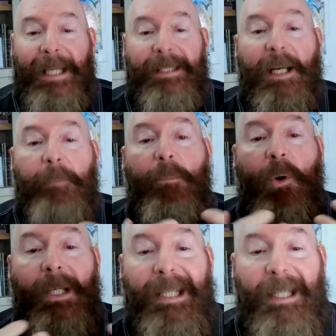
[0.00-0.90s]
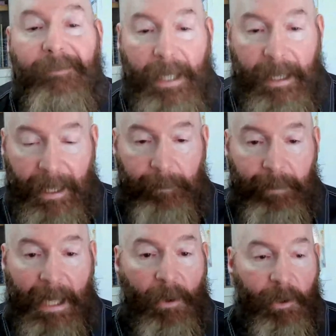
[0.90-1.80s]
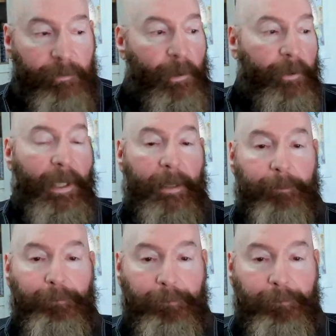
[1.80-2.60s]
makes it a more living and powerful thing.